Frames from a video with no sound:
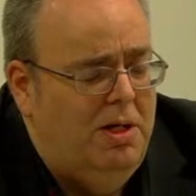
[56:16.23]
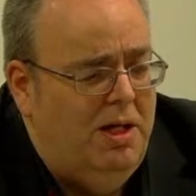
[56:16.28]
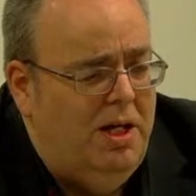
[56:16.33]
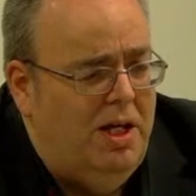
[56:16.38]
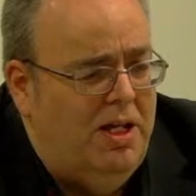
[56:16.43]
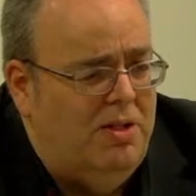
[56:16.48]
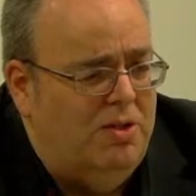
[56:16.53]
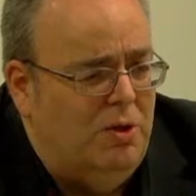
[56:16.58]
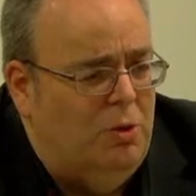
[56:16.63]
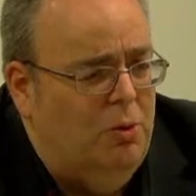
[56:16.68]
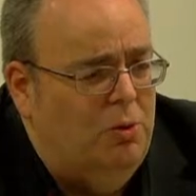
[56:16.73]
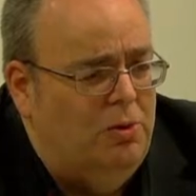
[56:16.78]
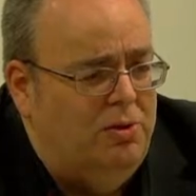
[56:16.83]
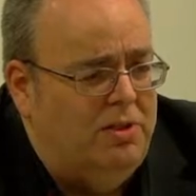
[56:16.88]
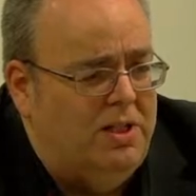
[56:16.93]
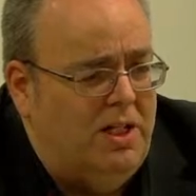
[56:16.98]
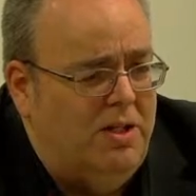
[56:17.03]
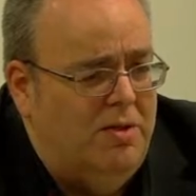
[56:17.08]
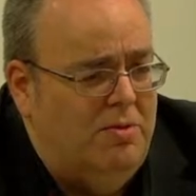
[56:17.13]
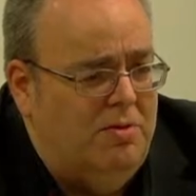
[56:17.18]
it's
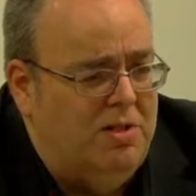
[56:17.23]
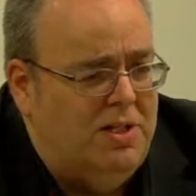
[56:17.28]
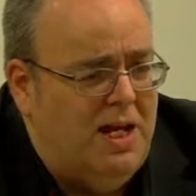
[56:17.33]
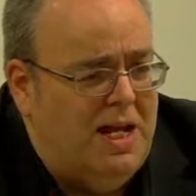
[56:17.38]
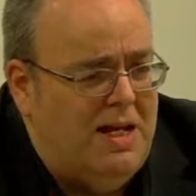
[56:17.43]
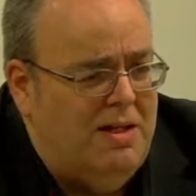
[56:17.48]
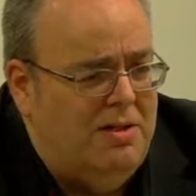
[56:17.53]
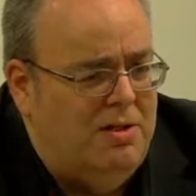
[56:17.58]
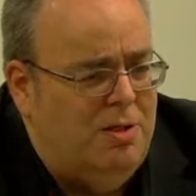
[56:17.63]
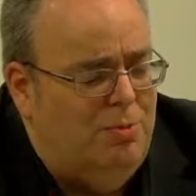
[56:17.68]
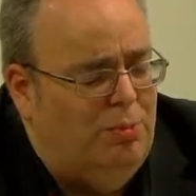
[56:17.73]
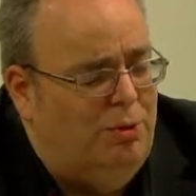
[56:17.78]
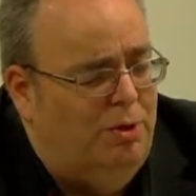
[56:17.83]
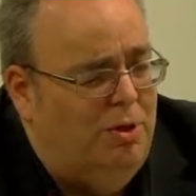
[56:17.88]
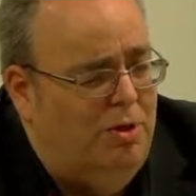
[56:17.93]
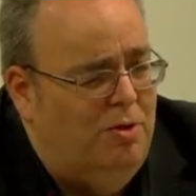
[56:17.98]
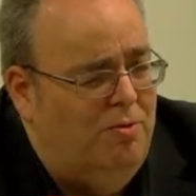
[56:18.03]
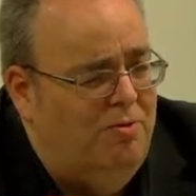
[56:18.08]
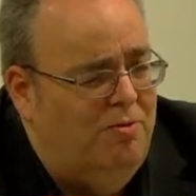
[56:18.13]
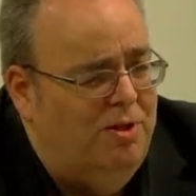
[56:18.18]
also set to
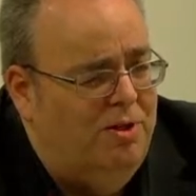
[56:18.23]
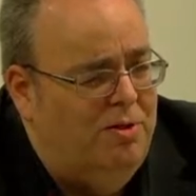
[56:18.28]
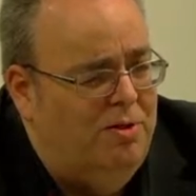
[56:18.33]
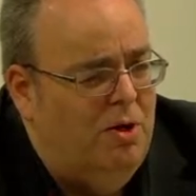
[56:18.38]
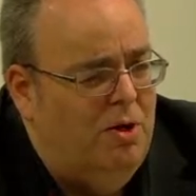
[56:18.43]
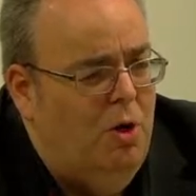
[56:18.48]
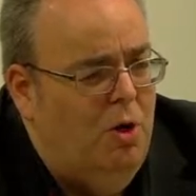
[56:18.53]
prove that